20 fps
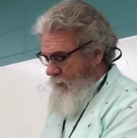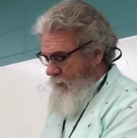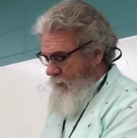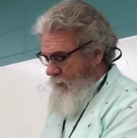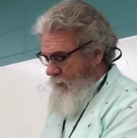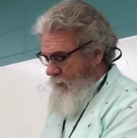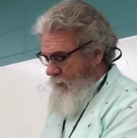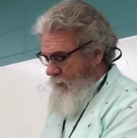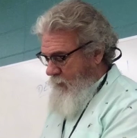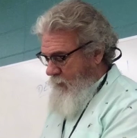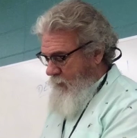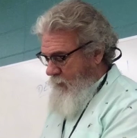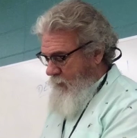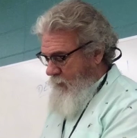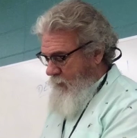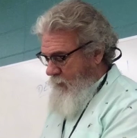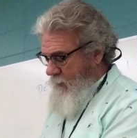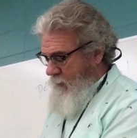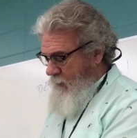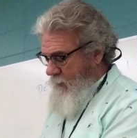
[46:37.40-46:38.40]

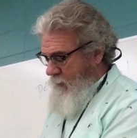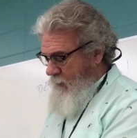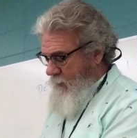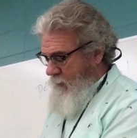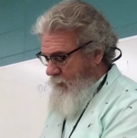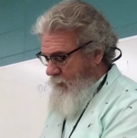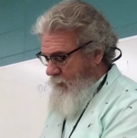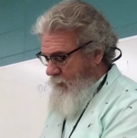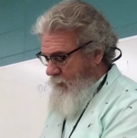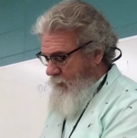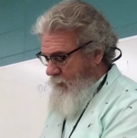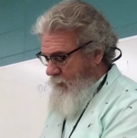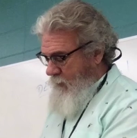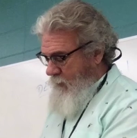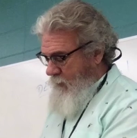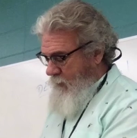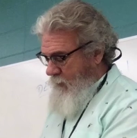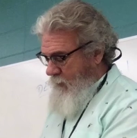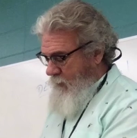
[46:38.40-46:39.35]
Nothing is said.